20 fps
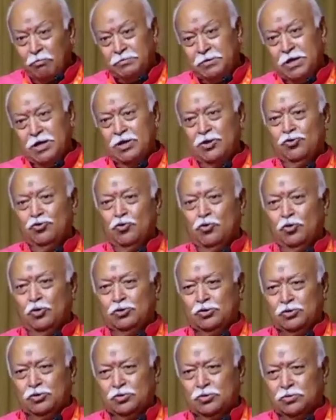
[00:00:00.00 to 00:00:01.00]
of the
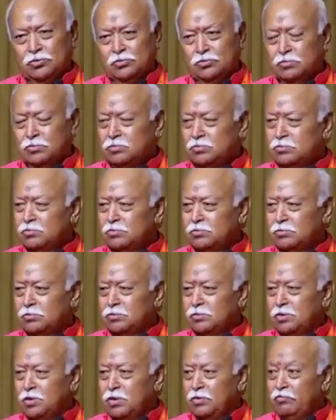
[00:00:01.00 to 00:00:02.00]
Hindus
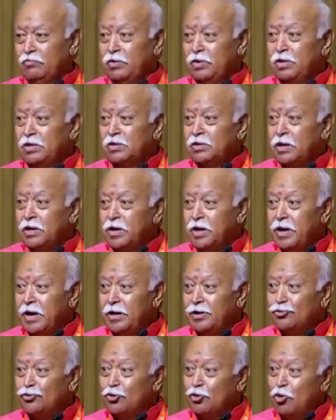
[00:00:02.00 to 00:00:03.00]
will
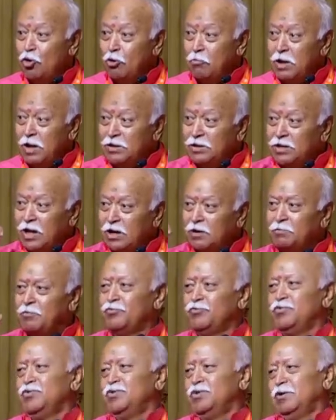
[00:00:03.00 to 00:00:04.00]
create global
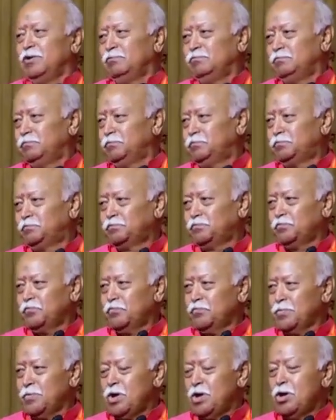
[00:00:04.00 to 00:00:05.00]
dharma view.
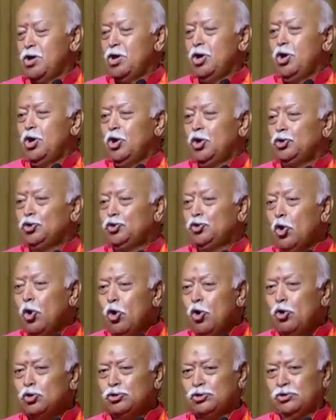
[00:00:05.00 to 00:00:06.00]

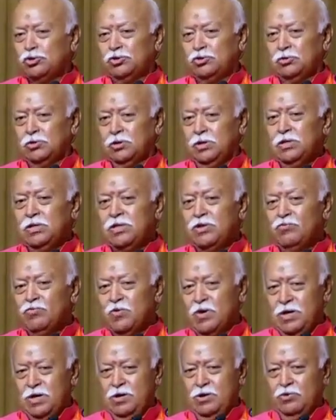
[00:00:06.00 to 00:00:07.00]
Those in
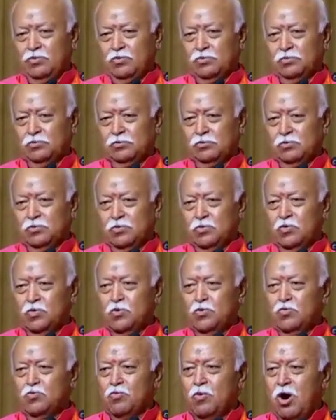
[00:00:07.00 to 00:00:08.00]
the world
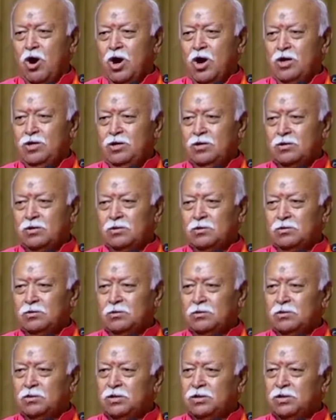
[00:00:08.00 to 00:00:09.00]
who want
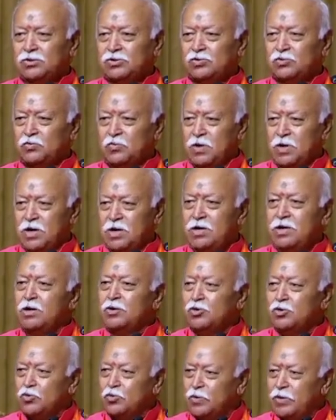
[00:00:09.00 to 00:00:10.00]
this world
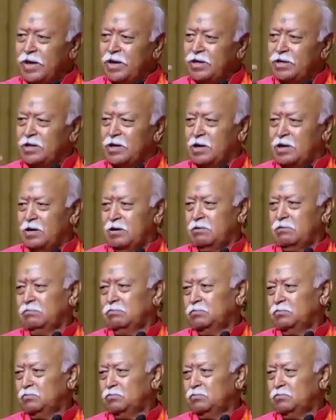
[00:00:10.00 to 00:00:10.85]
together,